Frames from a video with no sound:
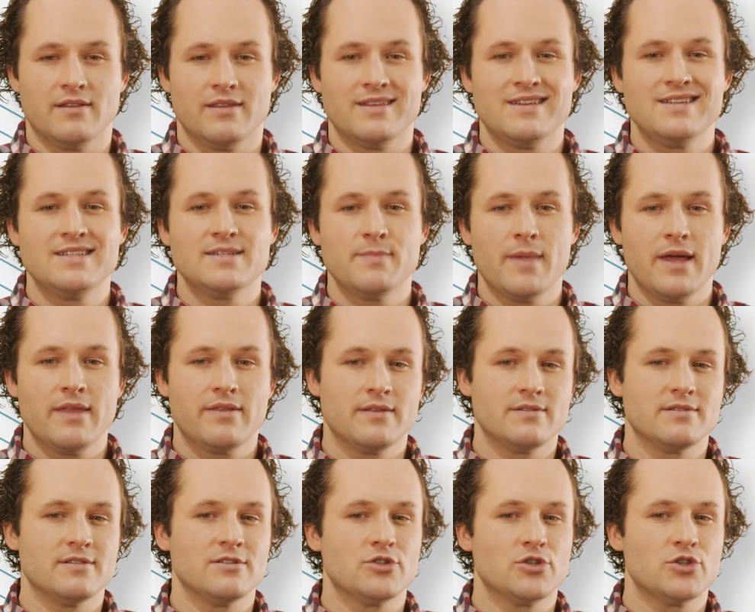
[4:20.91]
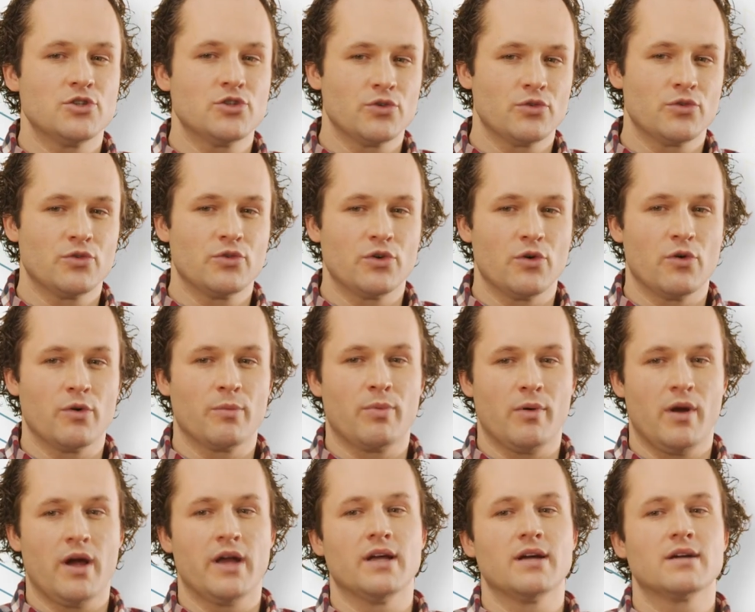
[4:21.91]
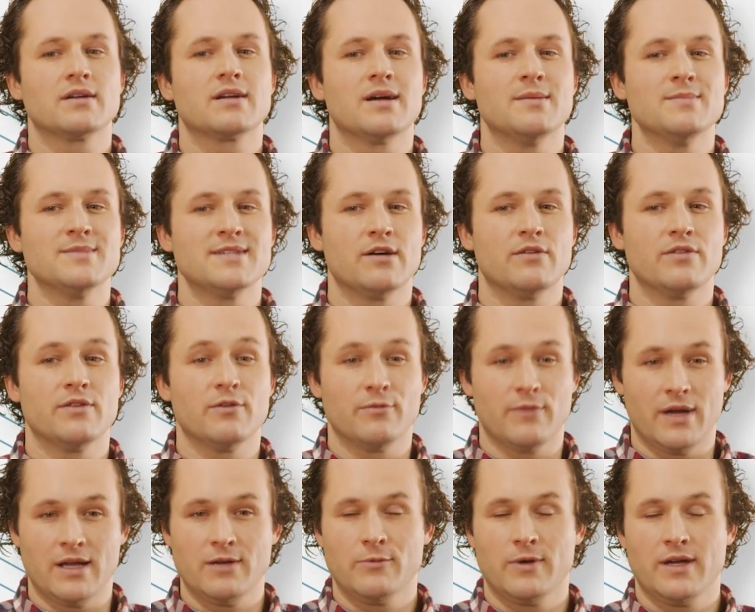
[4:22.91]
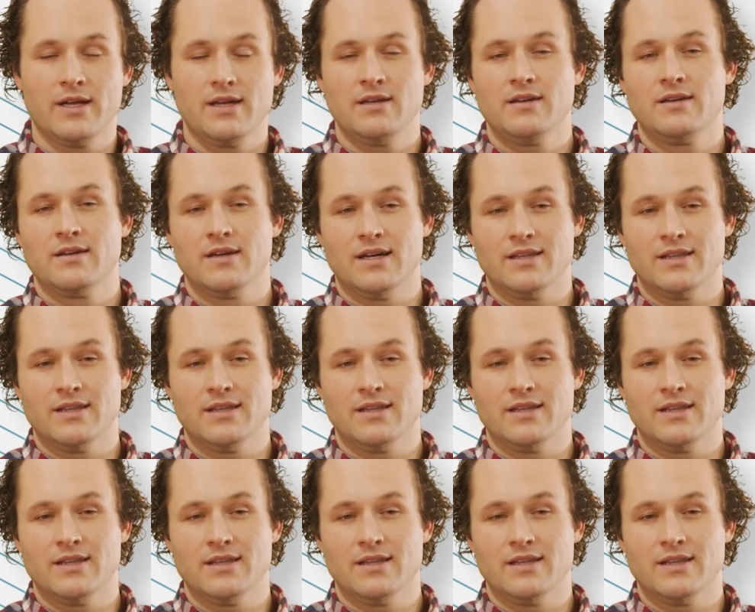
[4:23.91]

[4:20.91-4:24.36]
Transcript: These methods ensure your product comes out the right way,